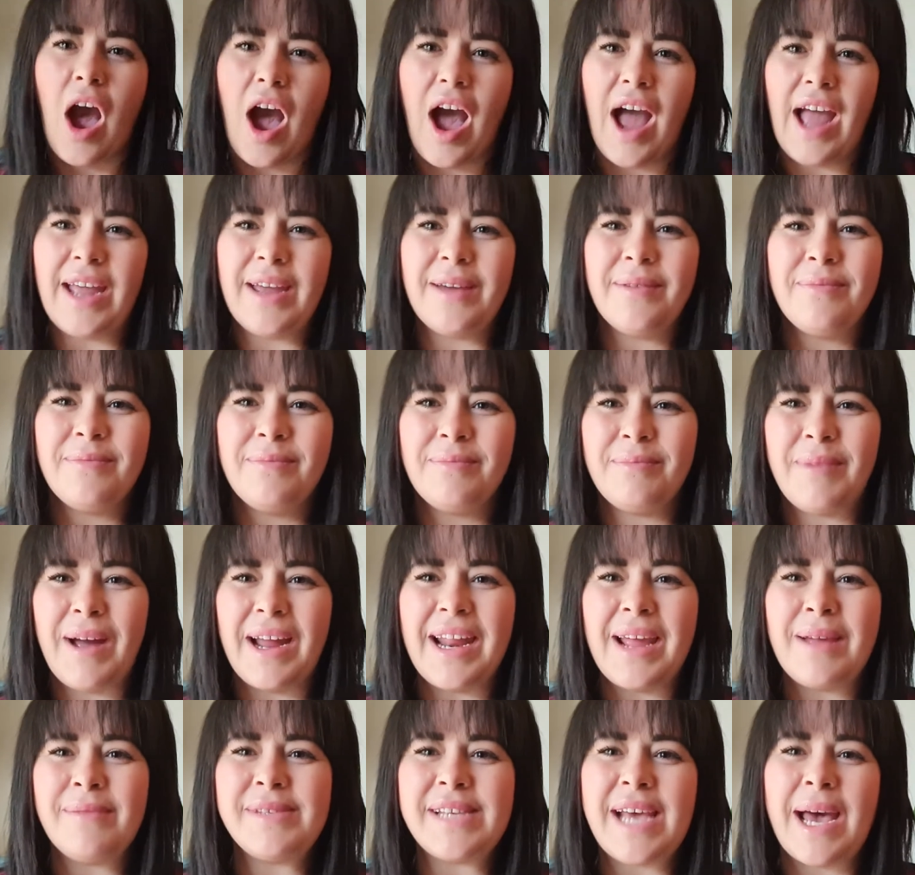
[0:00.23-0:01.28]
Hi, my
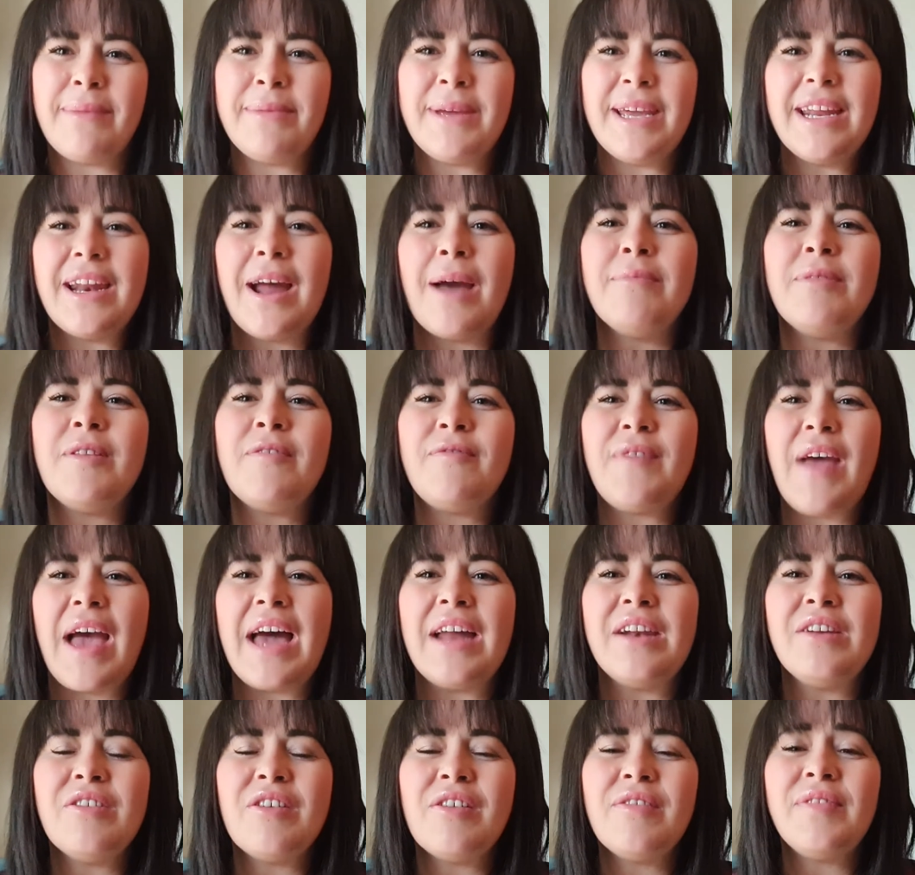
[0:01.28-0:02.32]
name's Abby and I'm the
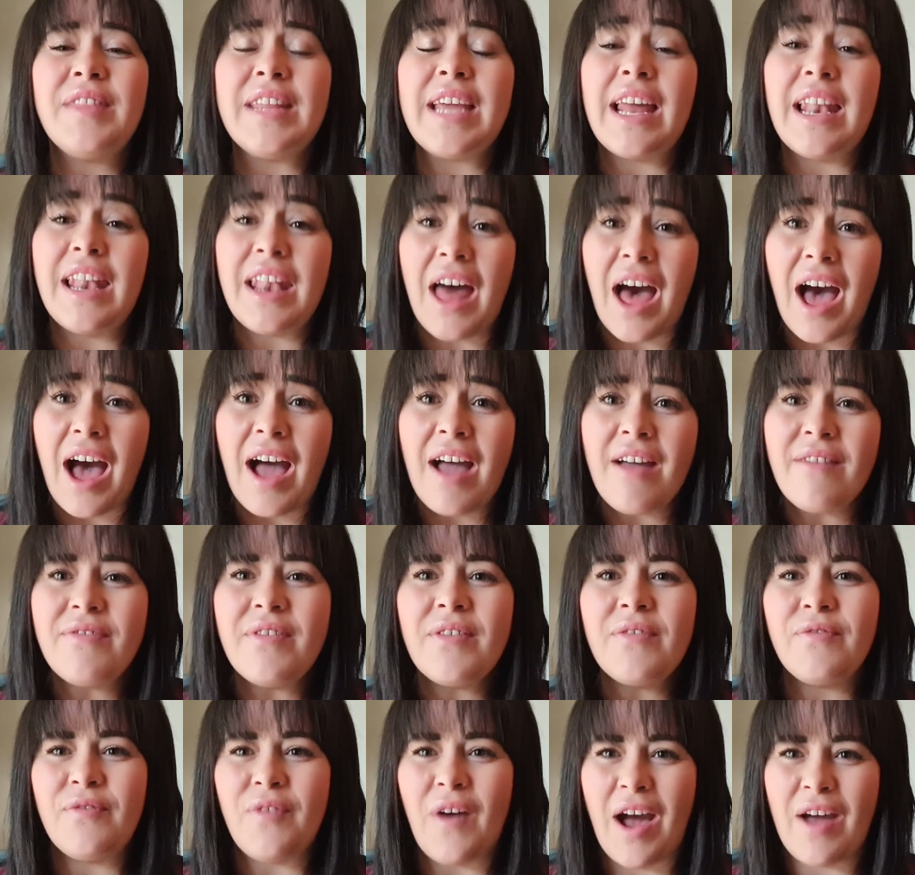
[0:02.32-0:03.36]
founder of the Alive
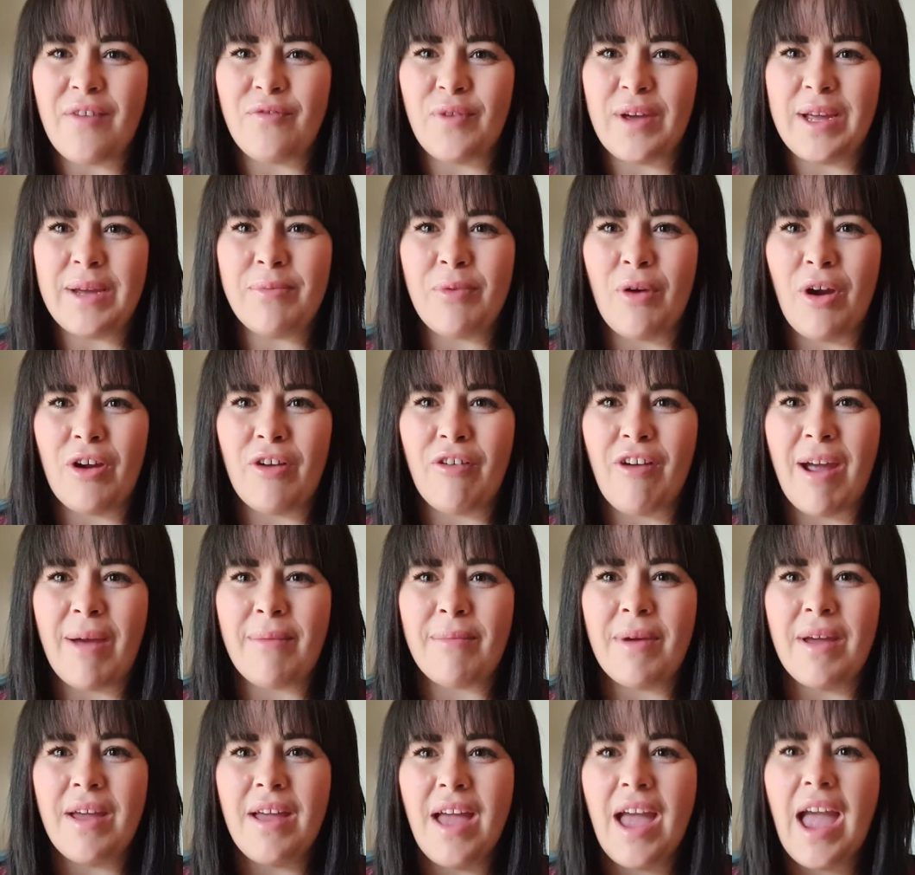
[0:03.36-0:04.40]
5-week
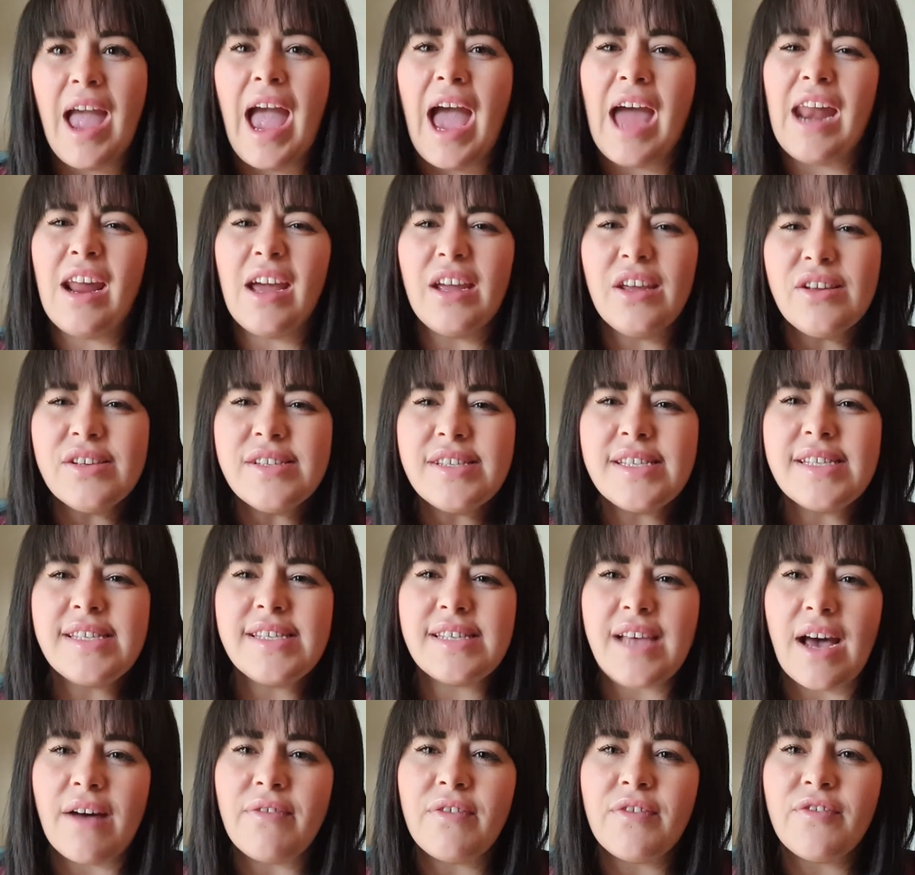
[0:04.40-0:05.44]
program, and I used to
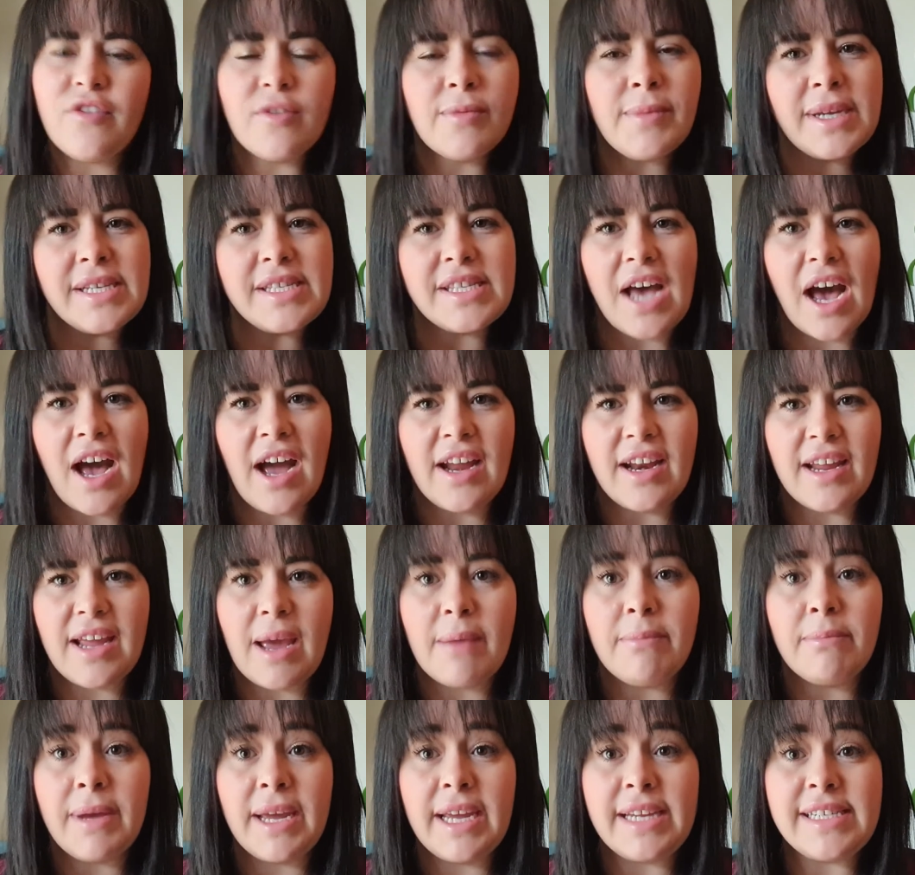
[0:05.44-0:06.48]
suffer from anxiety
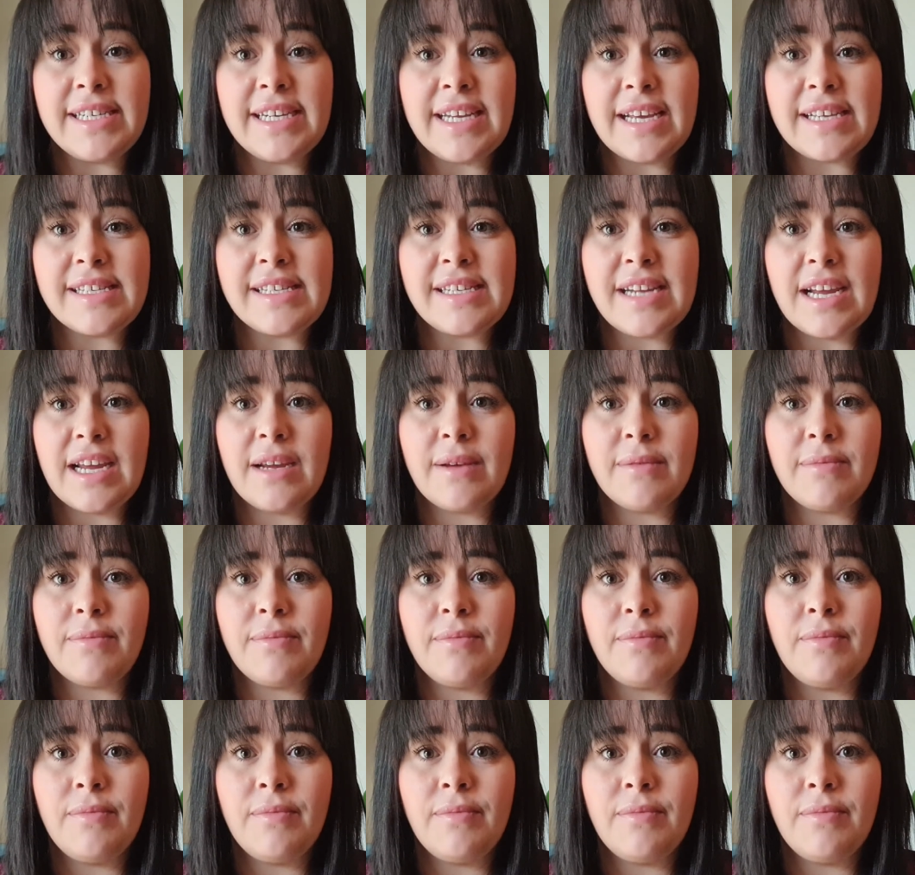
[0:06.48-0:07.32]
and PTSD.